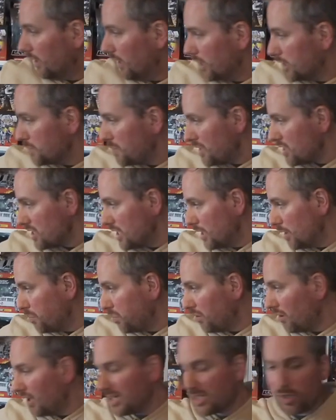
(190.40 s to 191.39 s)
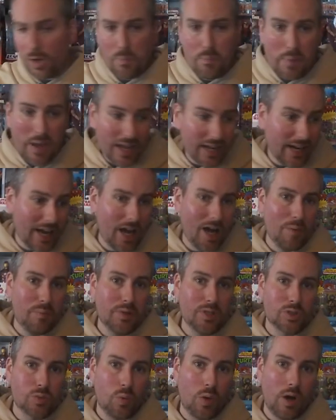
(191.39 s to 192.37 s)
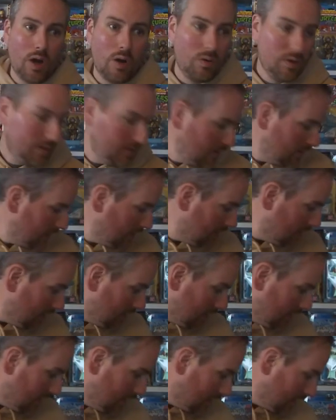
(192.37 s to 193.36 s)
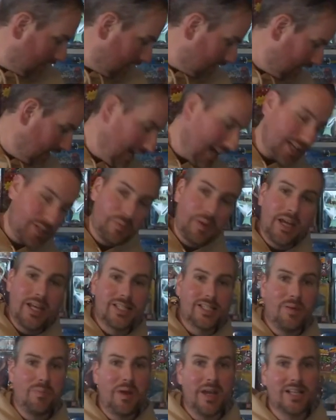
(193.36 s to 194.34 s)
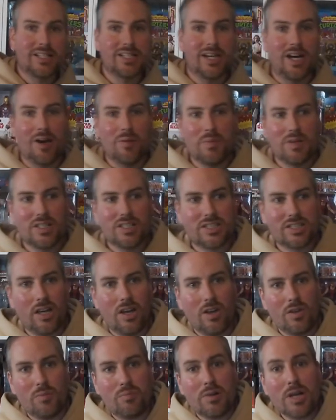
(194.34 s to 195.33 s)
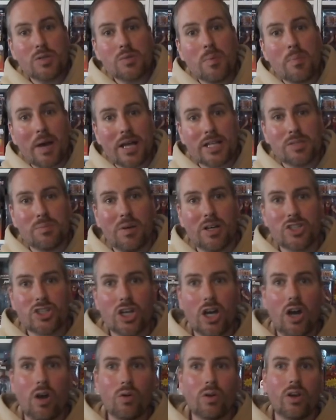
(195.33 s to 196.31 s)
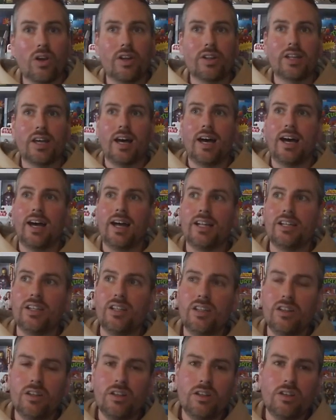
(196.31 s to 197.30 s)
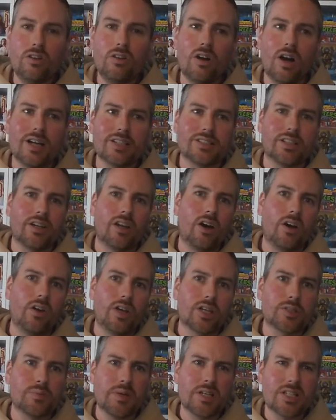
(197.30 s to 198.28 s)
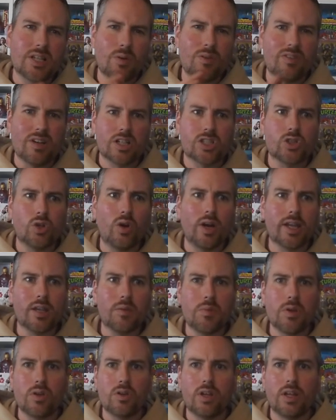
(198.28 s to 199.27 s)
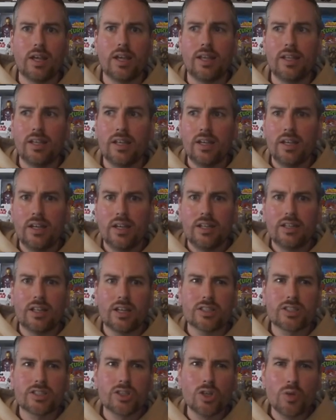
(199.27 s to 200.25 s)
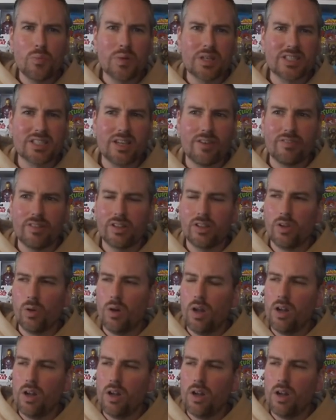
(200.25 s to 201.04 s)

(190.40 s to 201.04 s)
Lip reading: Especially the price, I picked that up as well. Next piece I picked up. So, brings me back to my childhood. And you guys know, especially within the toy community, that Super 7 do